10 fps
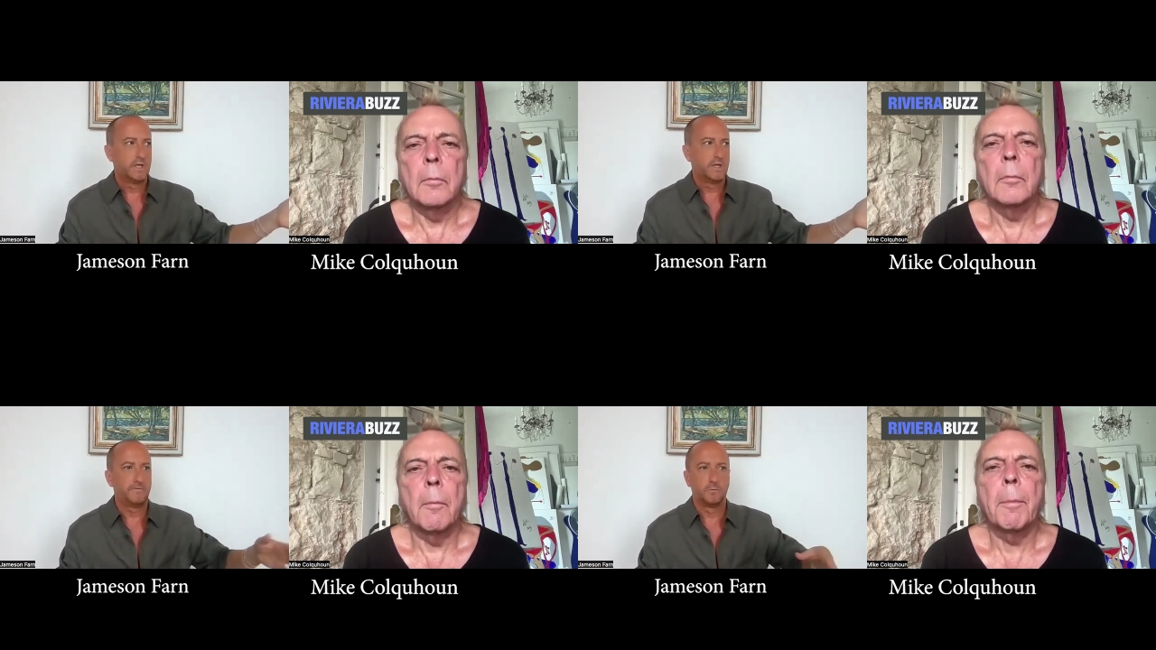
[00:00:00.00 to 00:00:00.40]

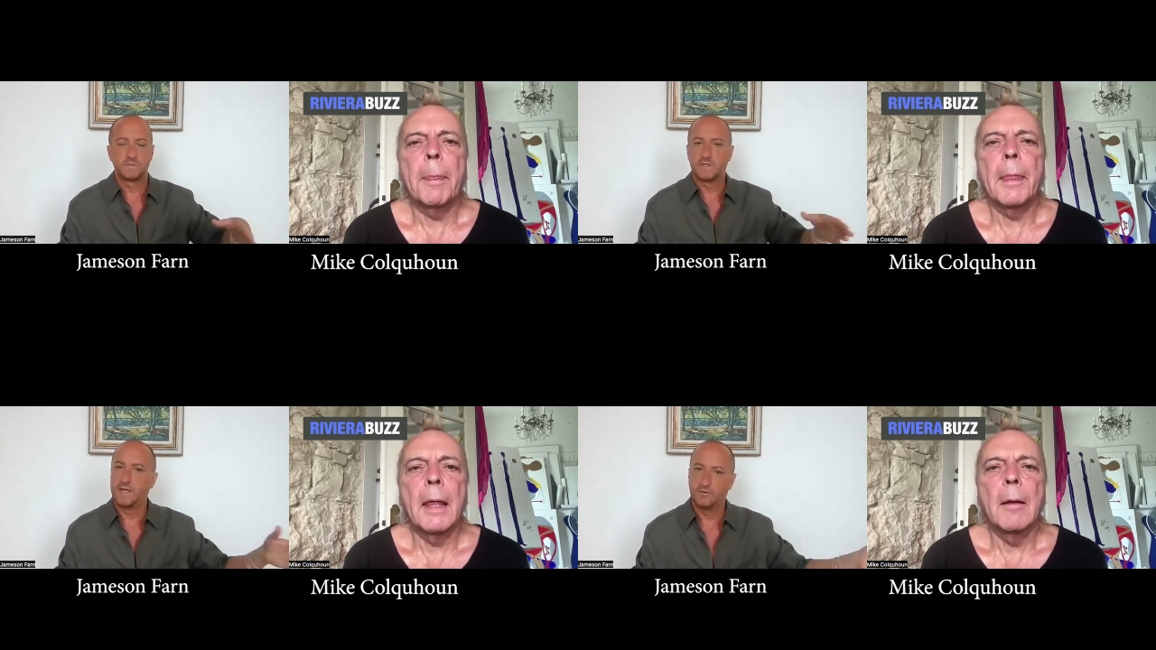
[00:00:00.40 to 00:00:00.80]
Speaker 1: if there
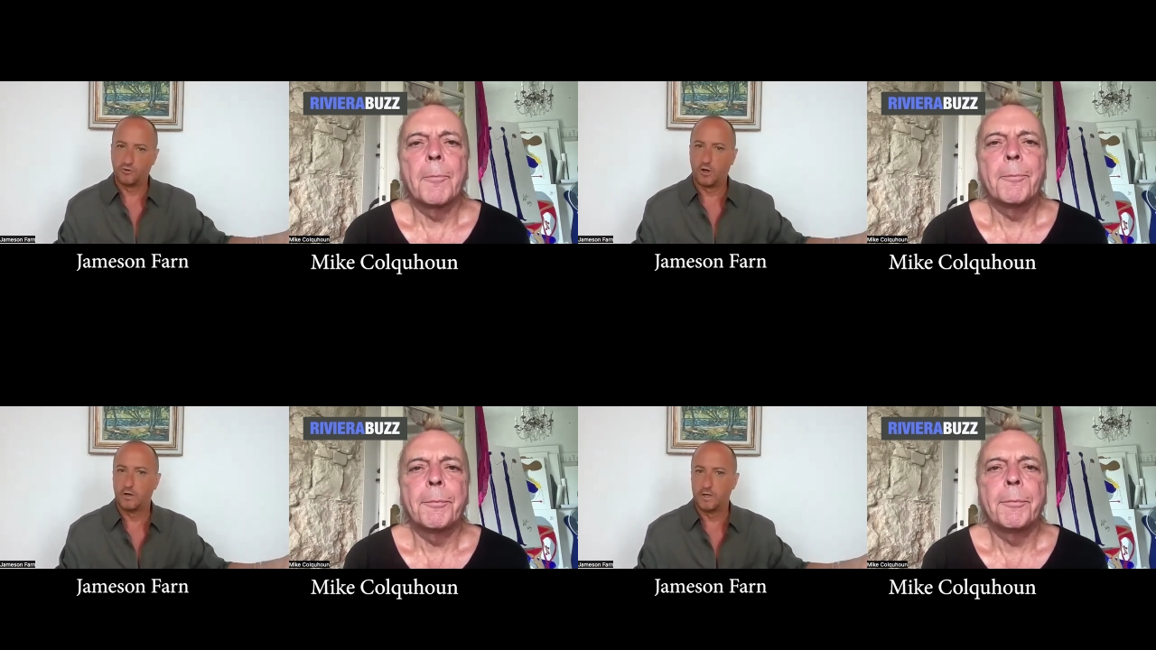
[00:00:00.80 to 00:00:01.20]
was an
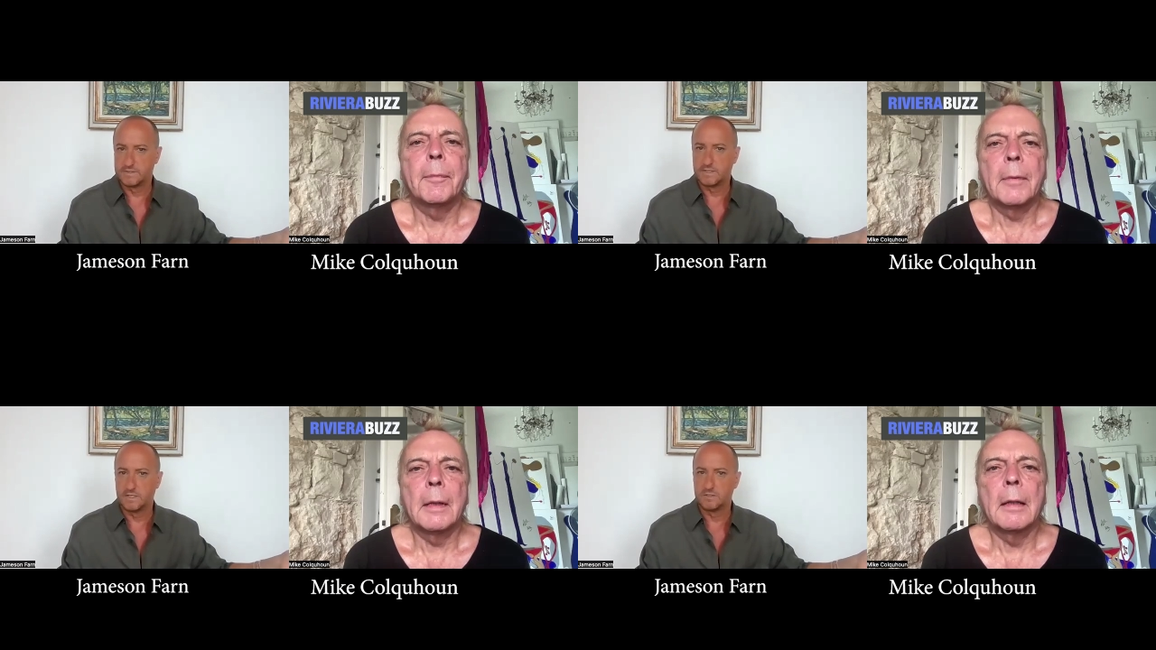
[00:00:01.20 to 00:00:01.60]
hr
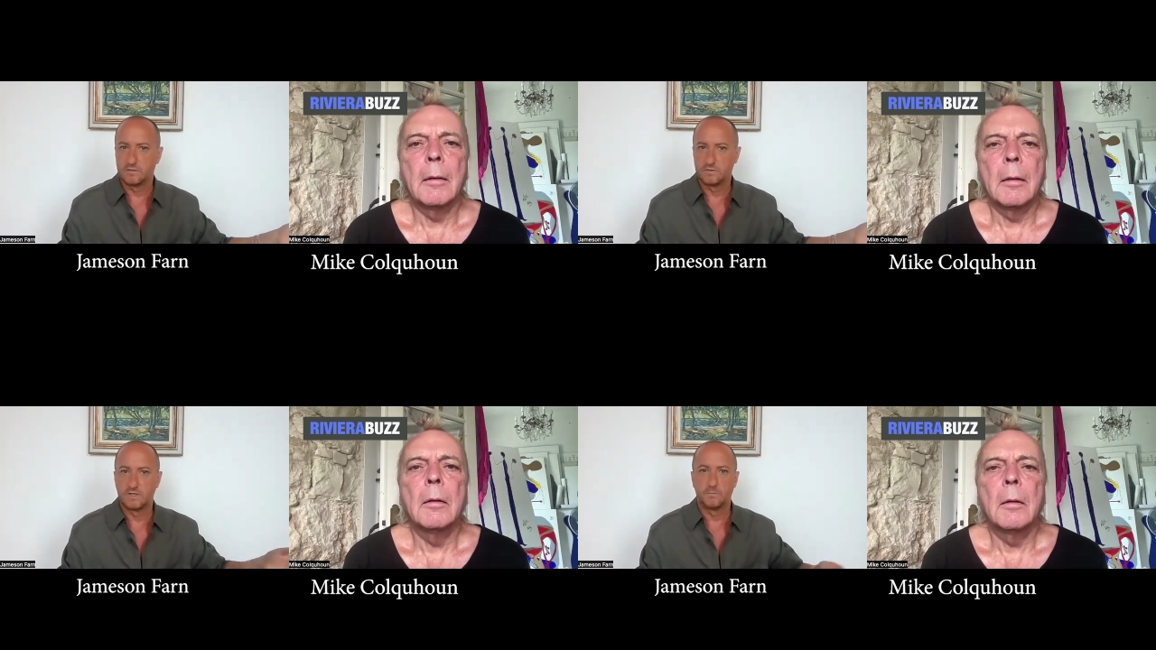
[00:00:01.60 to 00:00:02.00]
incident
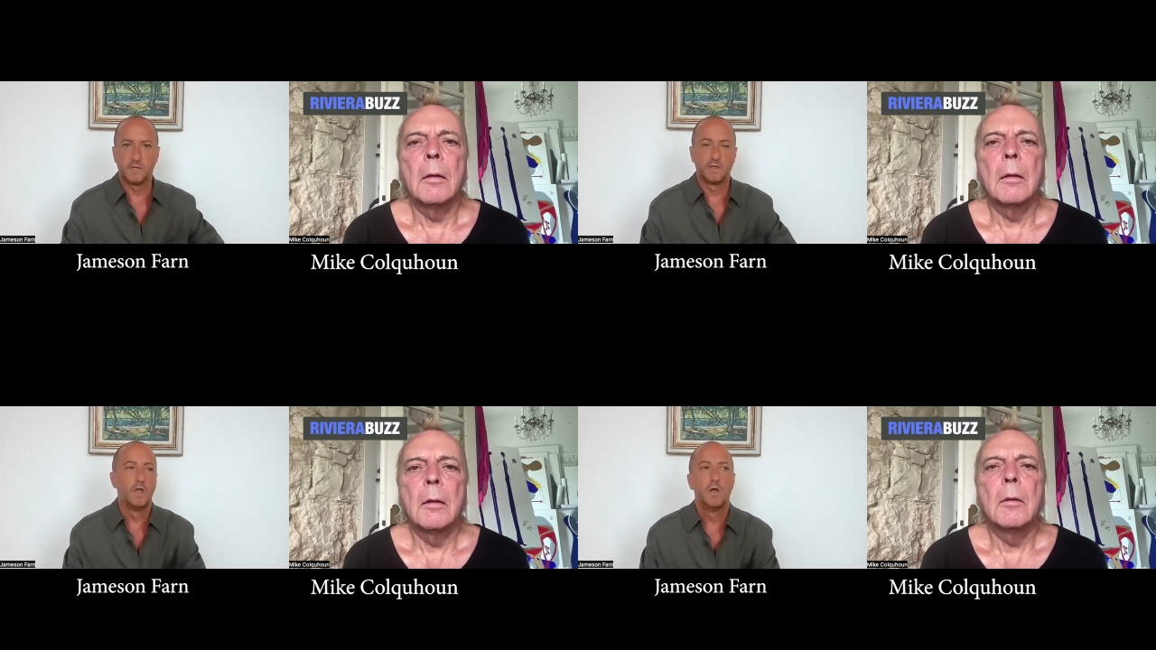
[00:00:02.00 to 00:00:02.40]
or
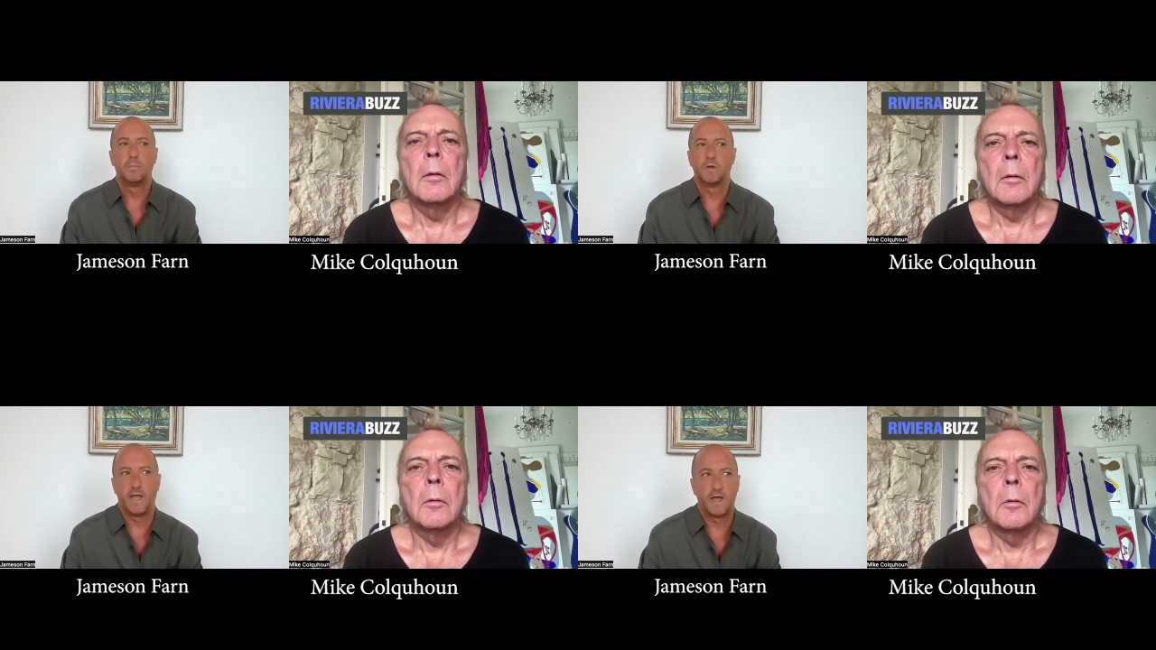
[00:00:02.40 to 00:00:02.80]
something
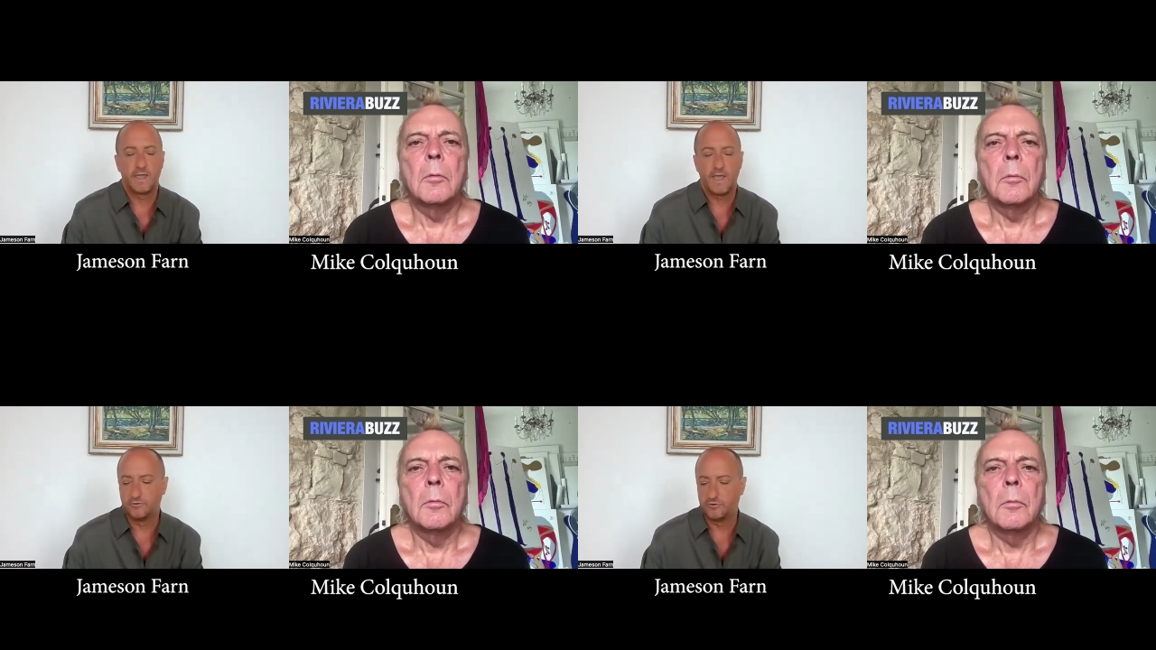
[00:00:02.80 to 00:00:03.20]
but yeah
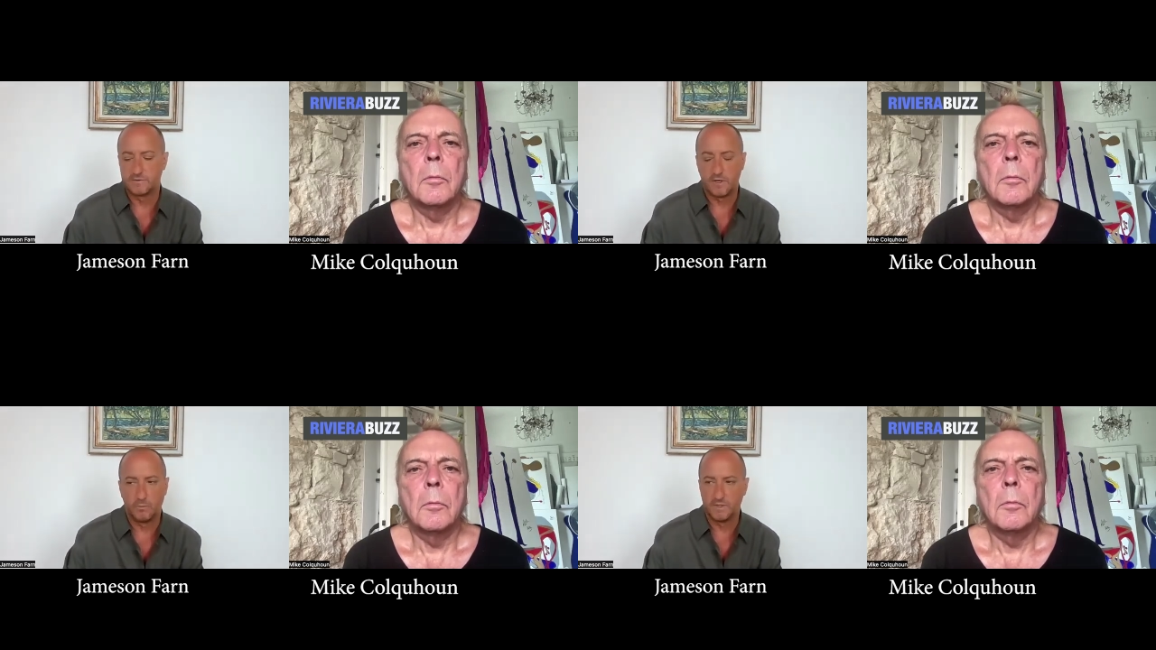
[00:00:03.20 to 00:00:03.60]
cash
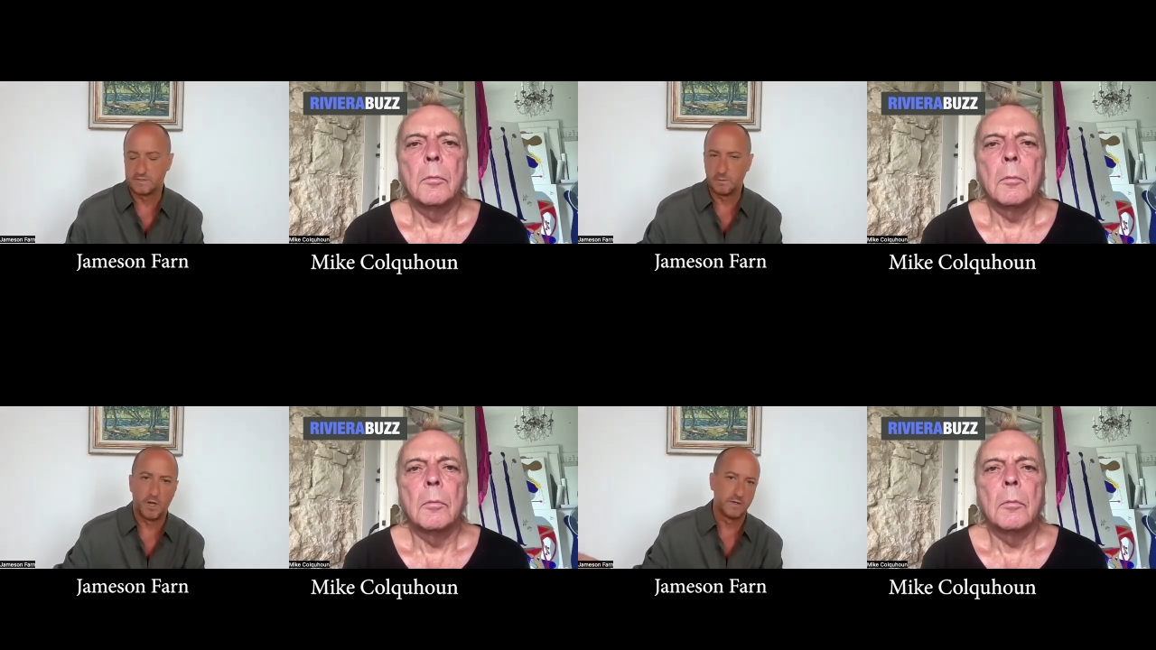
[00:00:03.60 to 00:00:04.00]
is always
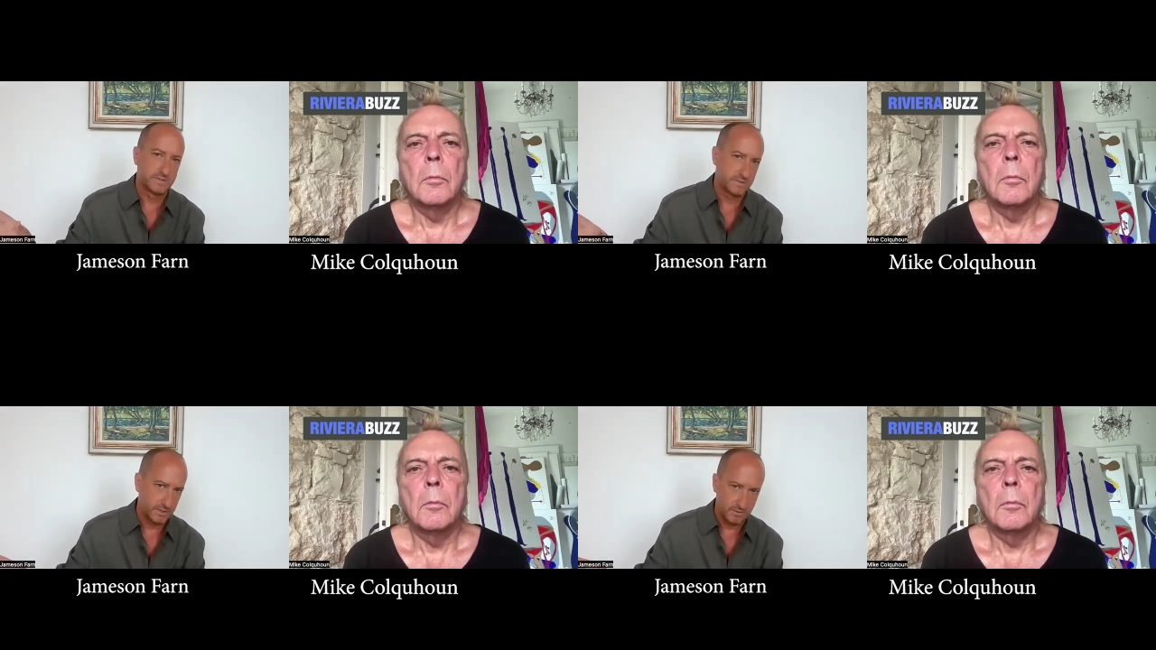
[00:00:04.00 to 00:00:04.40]

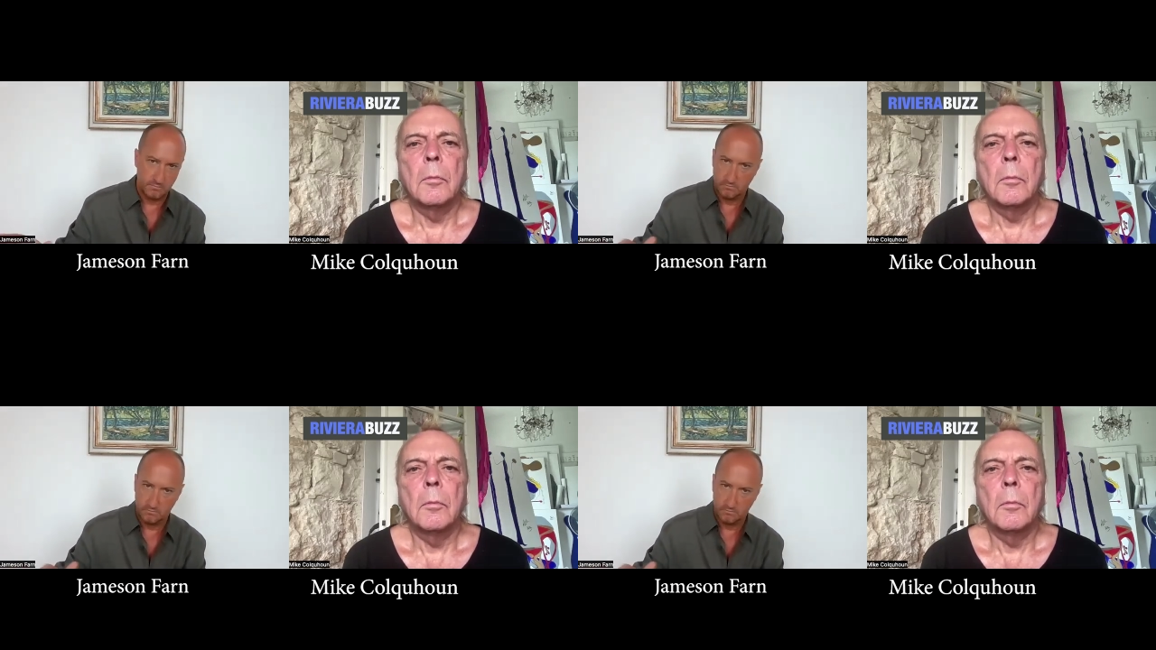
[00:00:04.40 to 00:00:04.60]
deposited